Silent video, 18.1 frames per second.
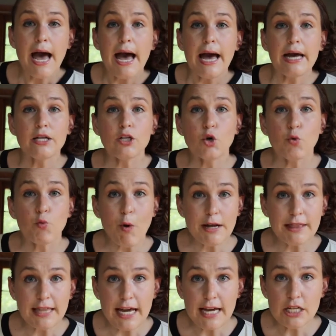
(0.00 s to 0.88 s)
And
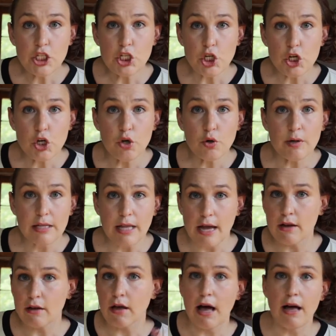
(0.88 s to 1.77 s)
what they do, and
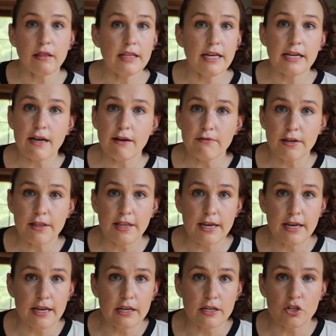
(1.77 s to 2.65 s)
I'll link
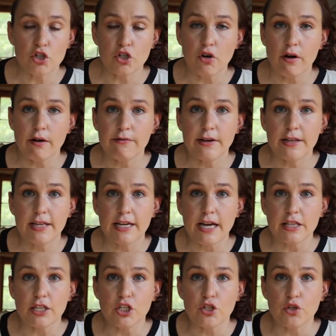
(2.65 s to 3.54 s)
everything and show everything
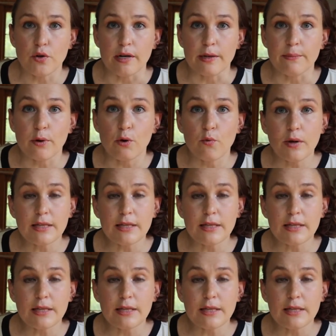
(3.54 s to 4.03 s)
on the screen, but